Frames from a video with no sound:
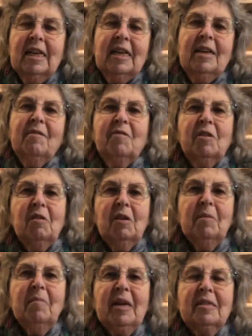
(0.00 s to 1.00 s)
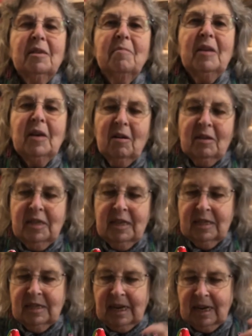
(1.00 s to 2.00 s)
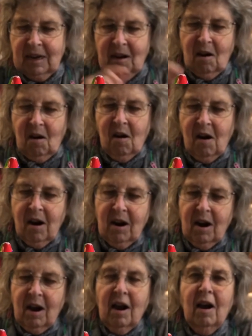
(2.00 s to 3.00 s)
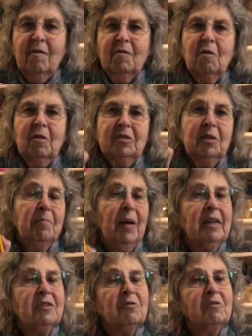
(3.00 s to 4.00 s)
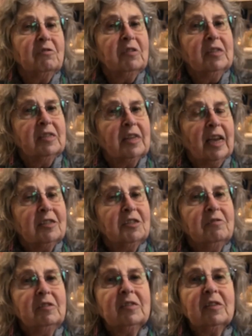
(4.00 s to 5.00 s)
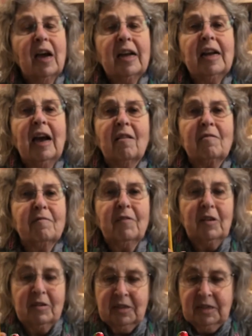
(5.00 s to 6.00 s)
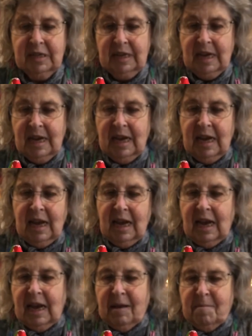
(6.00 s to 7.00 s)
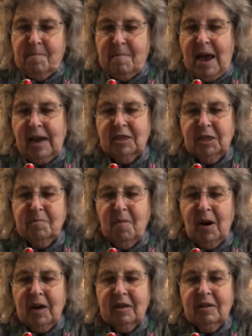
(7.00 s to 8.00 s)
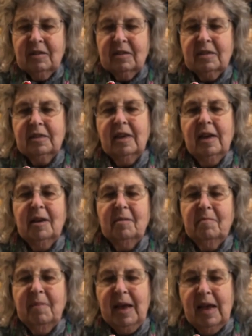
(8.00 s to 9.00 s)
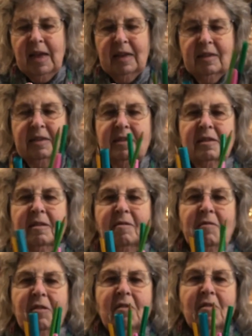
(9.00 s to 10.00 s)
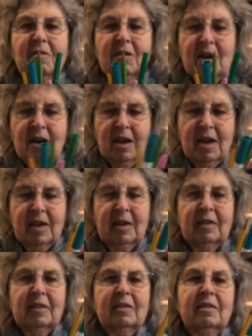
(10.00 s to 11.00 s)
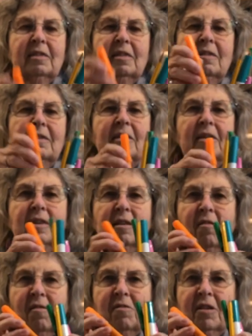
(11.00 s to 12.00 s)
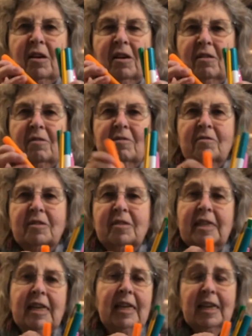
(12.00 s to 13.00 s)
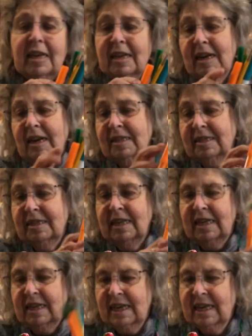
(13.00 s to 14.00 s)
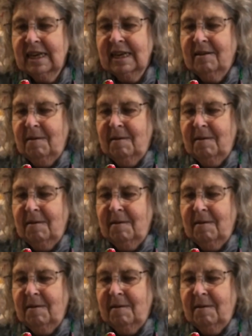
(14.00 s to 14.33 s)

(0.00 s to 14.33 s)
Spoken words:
if you're going to make something artistic are, of course, a pencil. You can sketch your design out first. Magic markers and pens of all kinds, all colors, stinky, non-stinky.